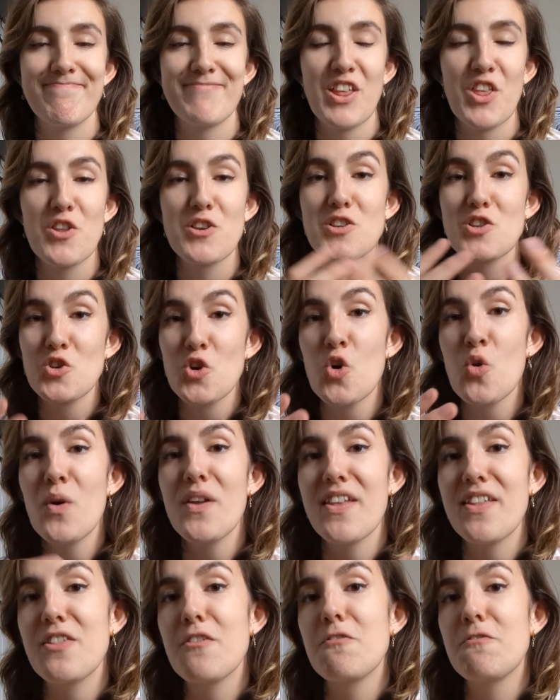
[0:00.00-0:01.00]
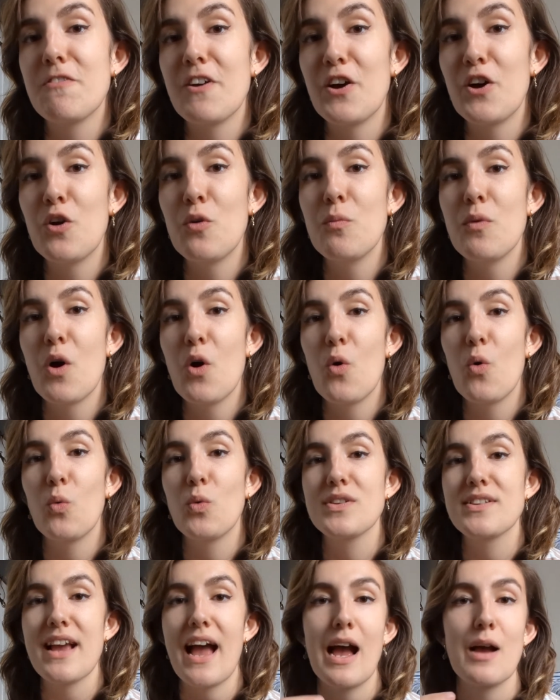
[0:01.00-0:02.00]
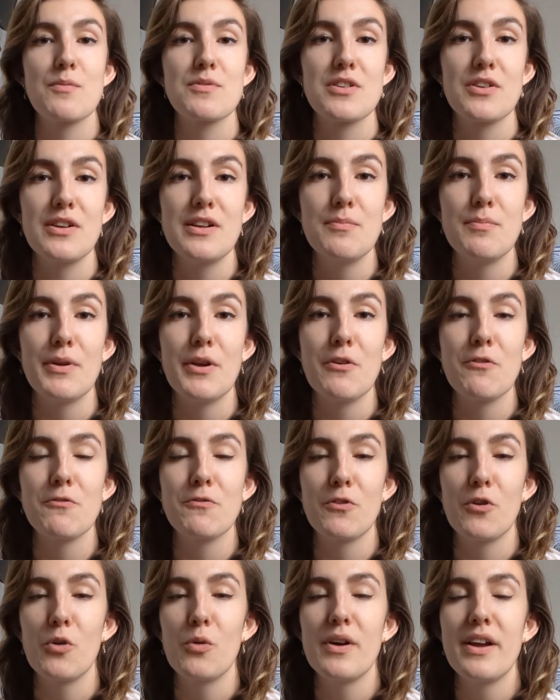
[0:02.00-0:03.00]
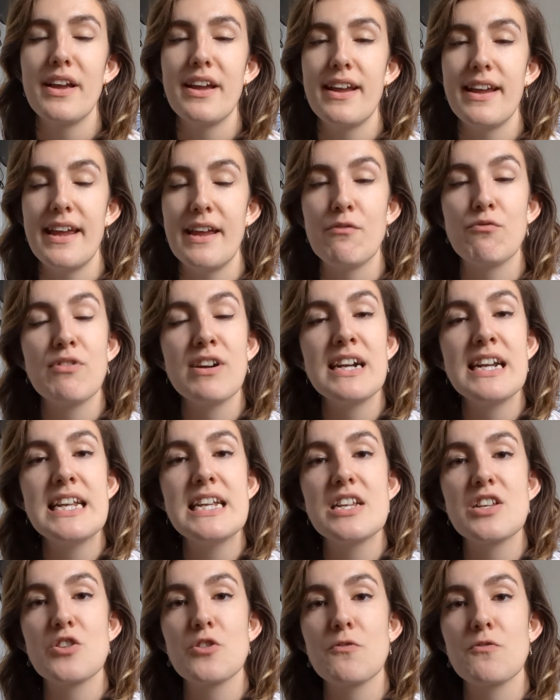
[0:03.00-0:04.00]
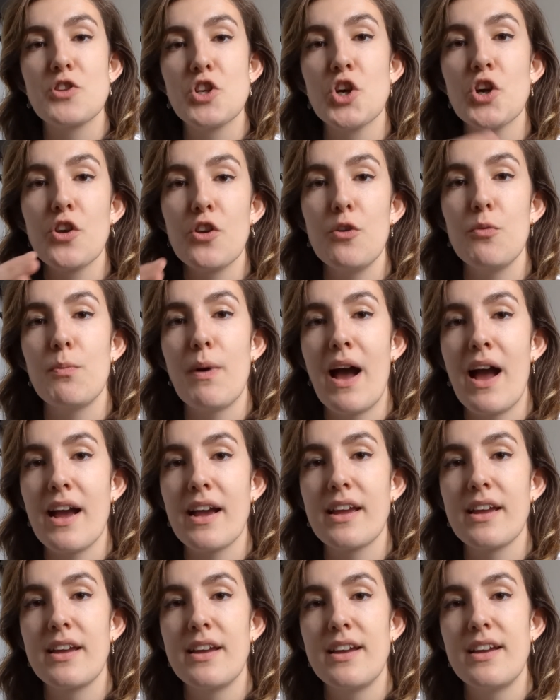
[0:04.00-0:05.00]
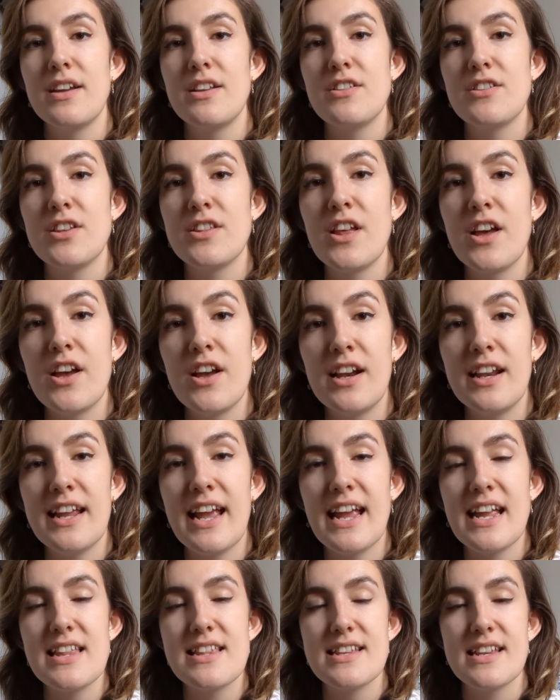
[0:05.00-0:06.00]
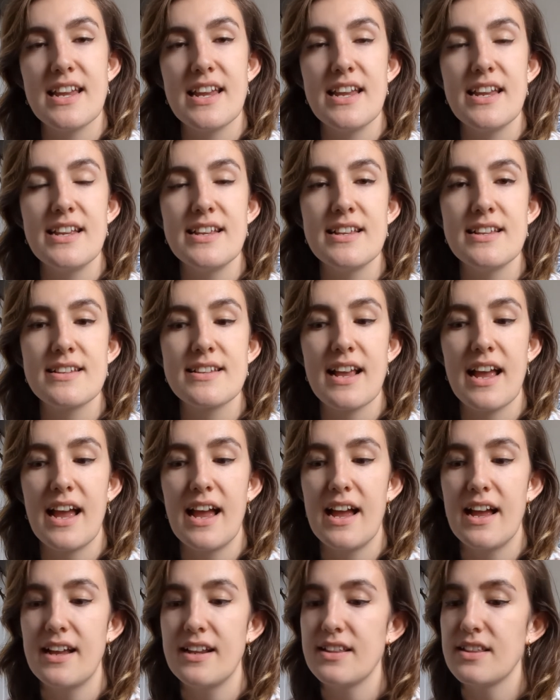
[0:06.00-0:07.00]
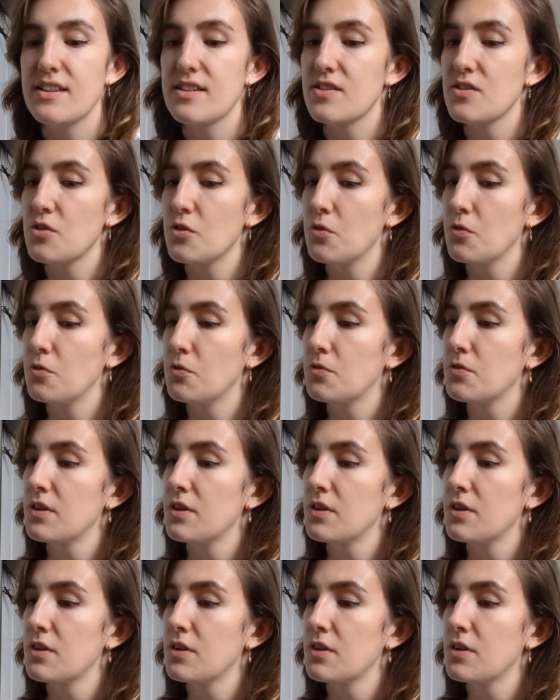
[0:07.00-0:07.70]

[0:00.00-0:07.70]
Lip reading: The score within the film was absolutely beautiful. It really sort of took you back to the early 80s and sort of,